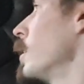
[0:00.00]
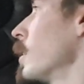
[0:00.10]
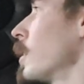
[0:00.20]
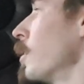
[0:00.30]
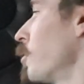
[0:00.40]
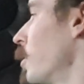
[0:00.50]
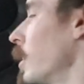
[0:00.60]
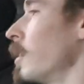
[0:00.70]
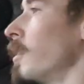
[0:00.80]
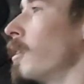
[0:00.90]
Because
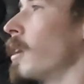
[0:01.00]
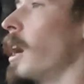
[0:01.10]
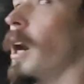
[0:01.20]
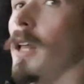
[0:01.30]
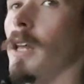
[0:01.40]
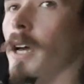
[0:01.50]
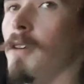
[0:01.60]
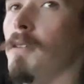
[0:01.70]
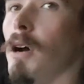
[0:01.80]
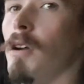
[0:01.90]
then you're not, like
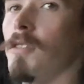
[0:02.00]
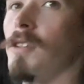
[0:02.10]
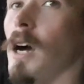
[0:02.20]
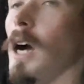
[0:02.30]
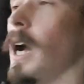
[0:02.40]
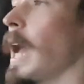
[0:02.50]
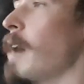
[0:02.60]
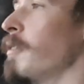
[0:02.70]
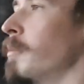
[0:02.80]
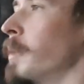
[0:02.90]
you noticed, I
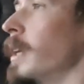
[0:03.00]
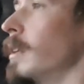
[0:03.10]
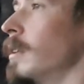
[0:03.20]
haven't been,